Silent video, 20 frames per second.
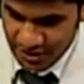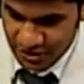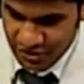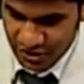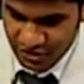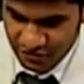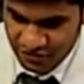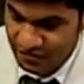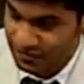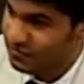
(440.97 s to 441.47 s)

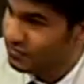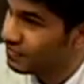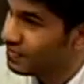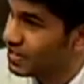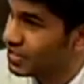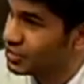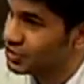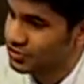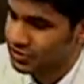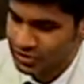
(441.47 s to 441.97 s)
search for
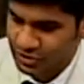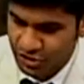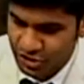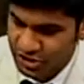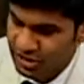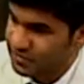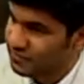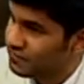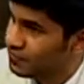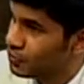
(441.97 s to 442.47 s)
information and
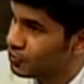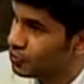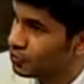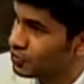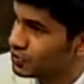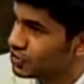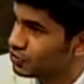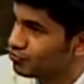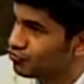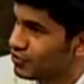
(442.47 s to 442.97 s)
share
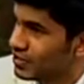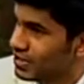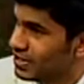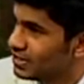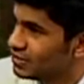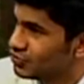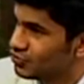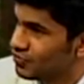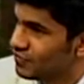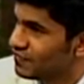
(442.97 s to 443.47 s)
photos and
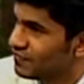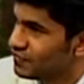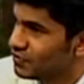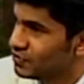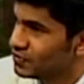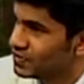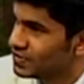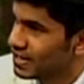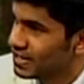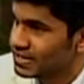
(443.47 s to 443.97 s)
ratings and
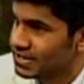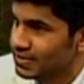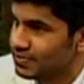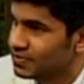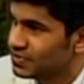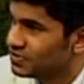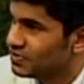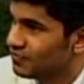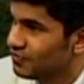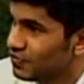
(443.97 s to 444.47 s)
reviews and that
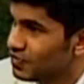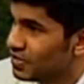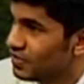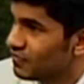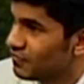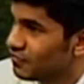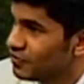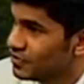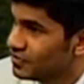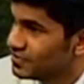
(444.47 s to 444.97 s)
type of stuff with
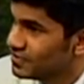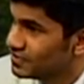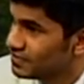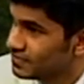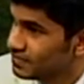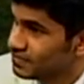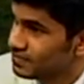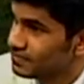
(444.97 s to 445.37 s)
their friends.